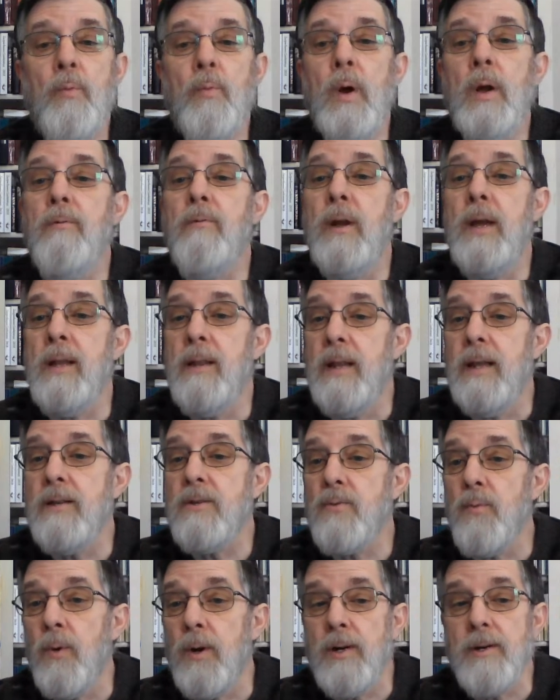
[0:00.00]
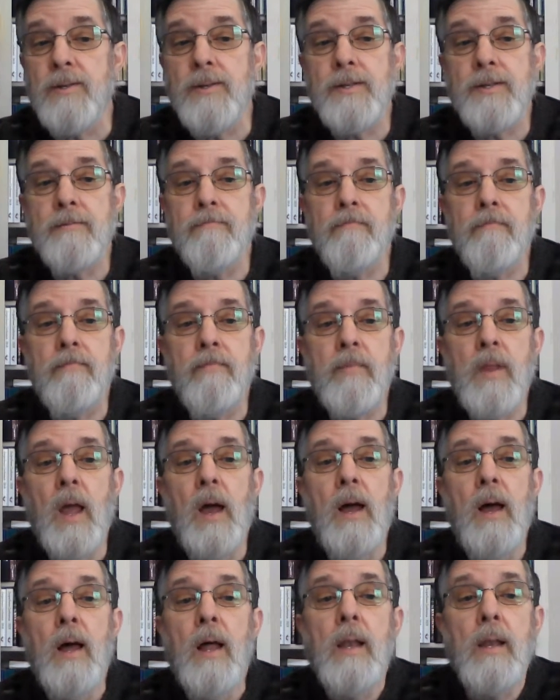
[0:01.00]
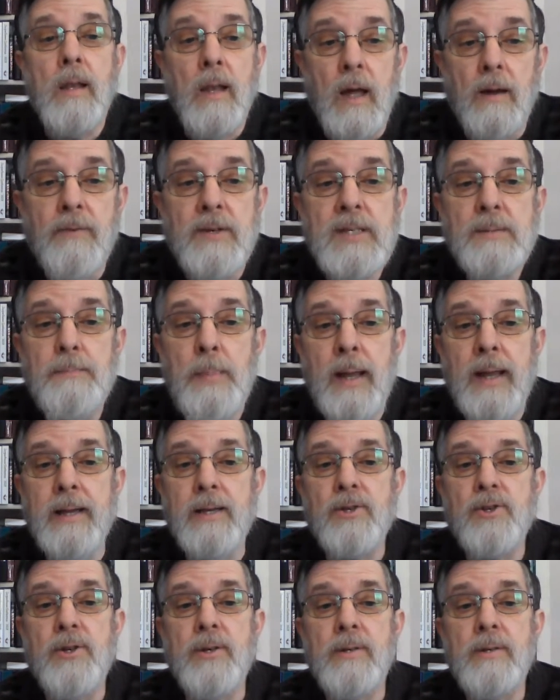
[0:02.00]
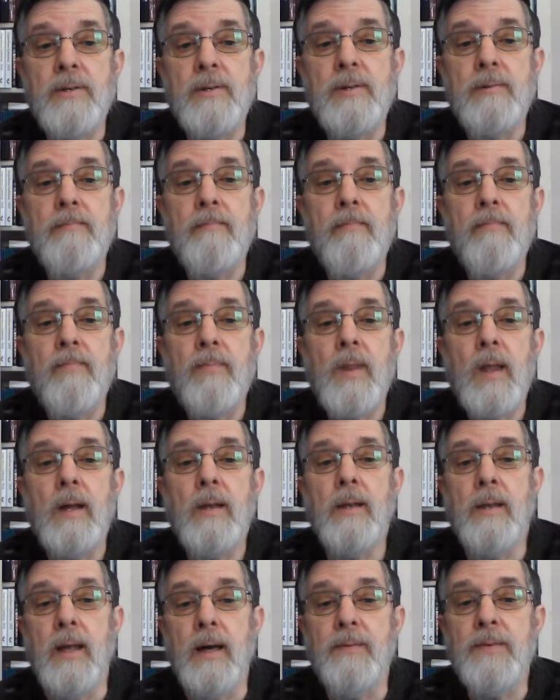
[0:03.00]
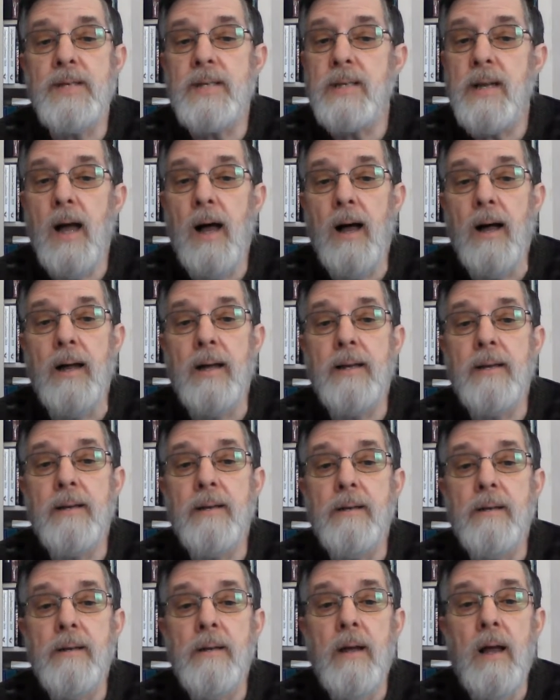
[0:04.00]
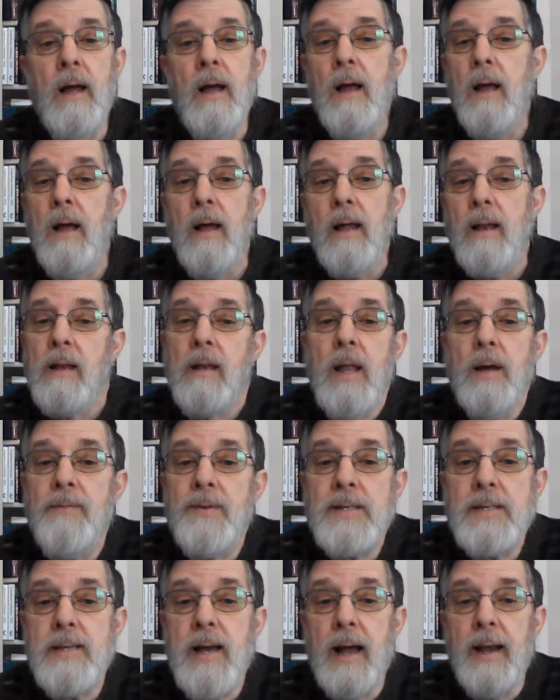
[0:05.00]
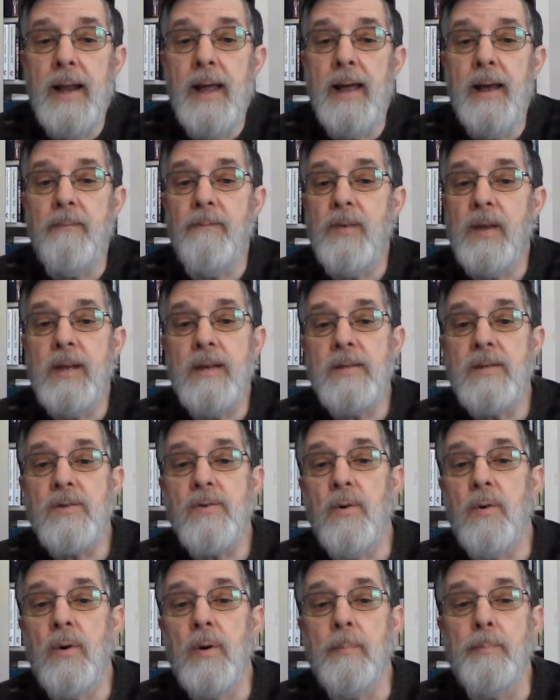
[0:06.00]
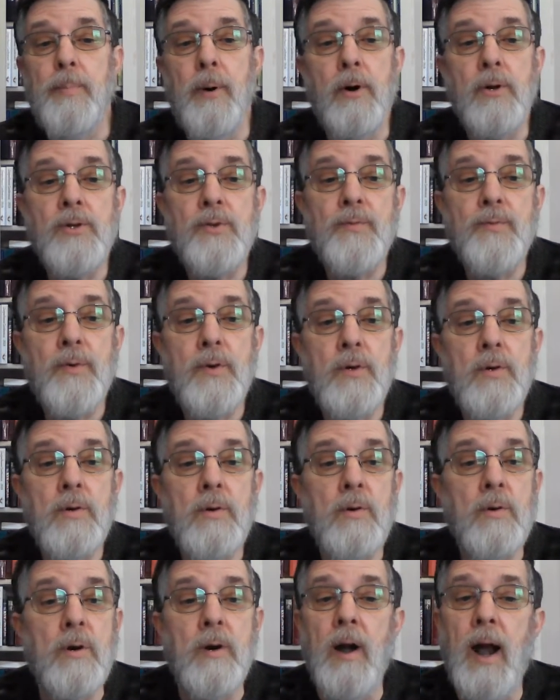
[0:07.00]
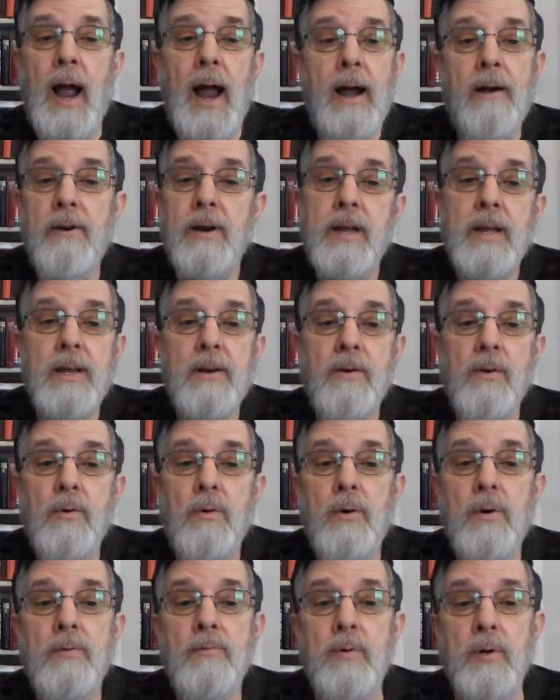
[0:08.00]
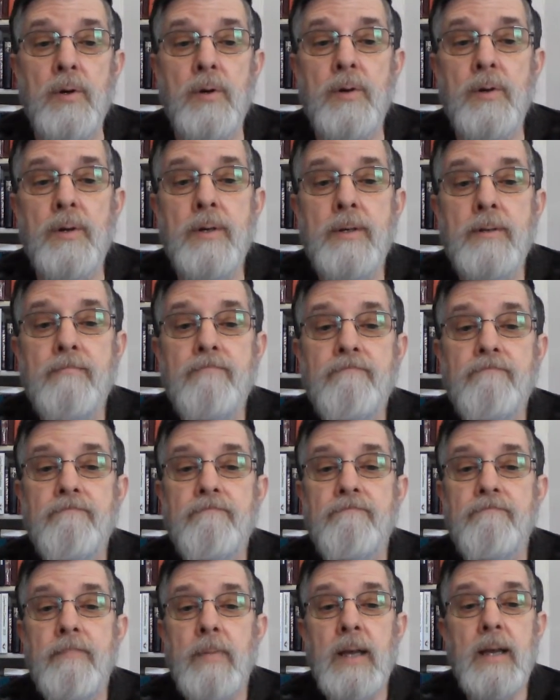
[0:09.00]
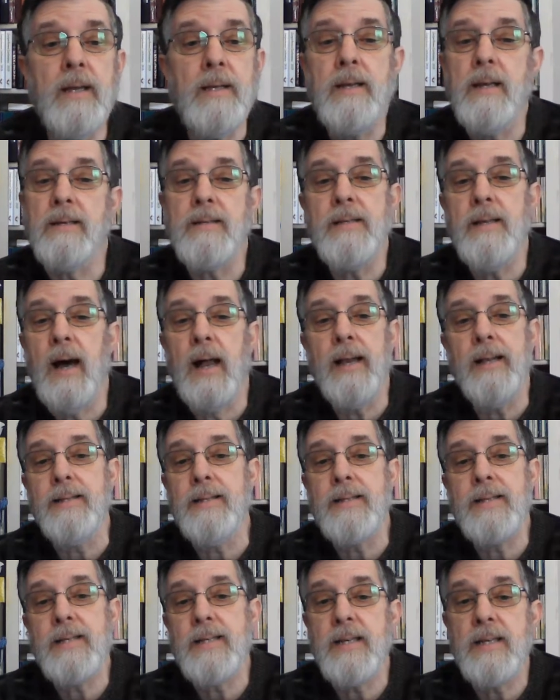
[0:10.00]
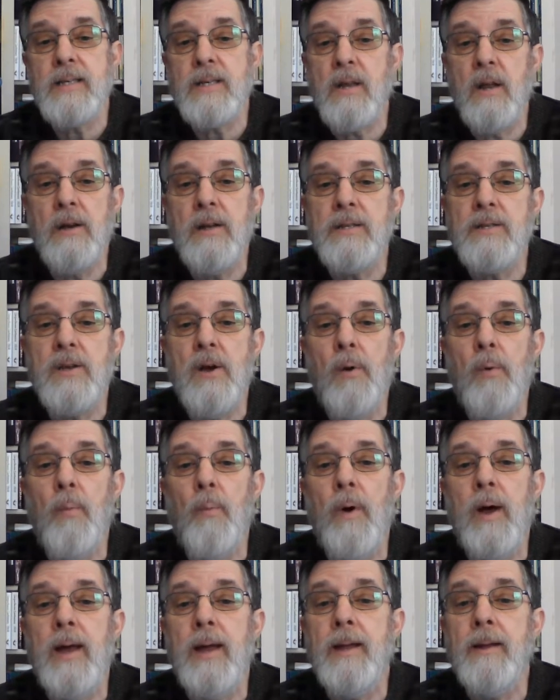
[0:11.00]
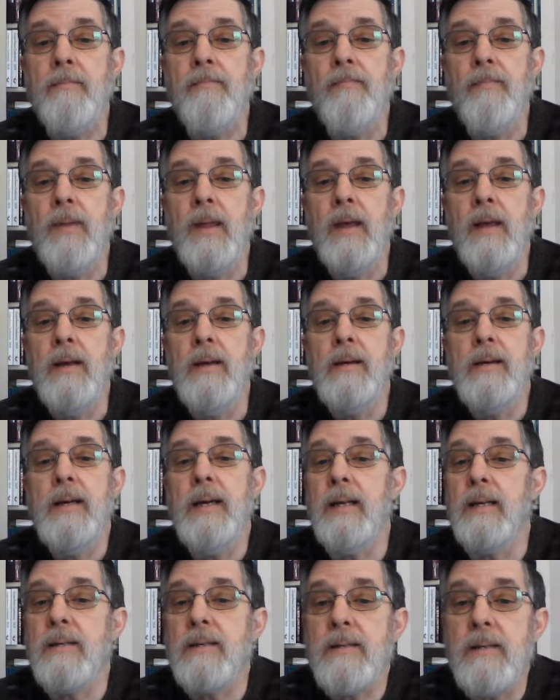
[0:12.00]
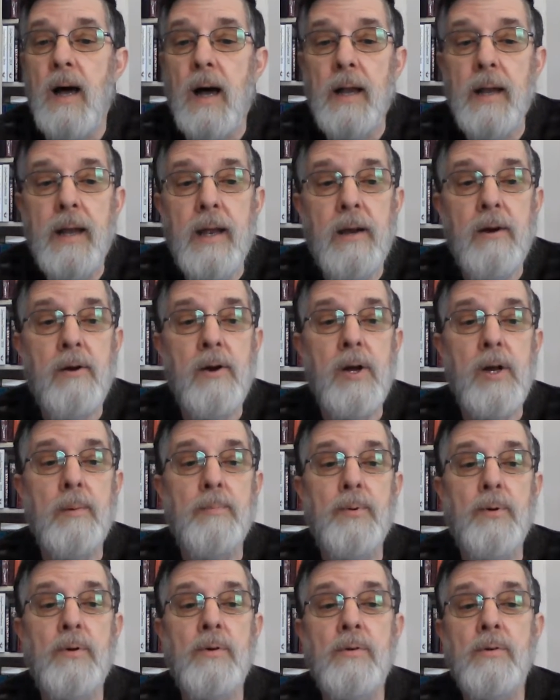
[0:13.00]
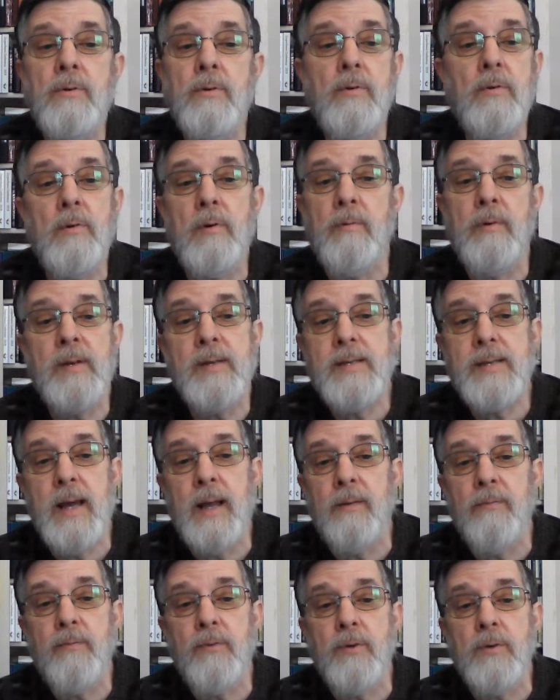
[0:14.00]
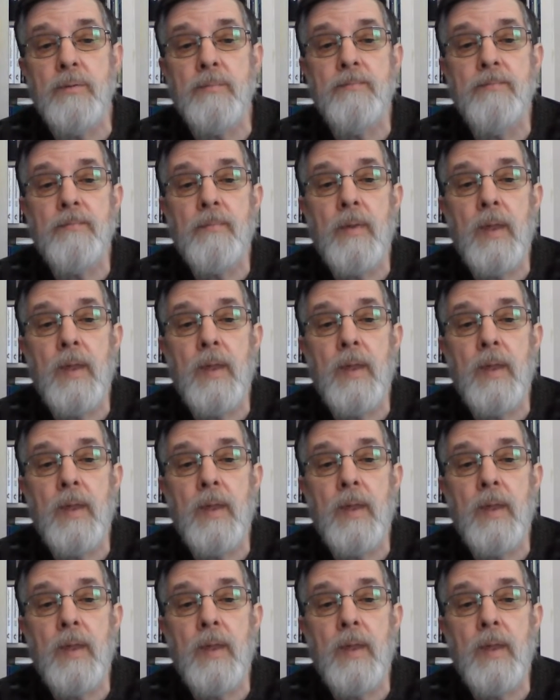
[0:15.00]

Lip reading: We read these words. Love is patient. Love is kind. Love is not envious or boastful or arrogant or rude. It does not insist on its own way. It is not irritable or resentful.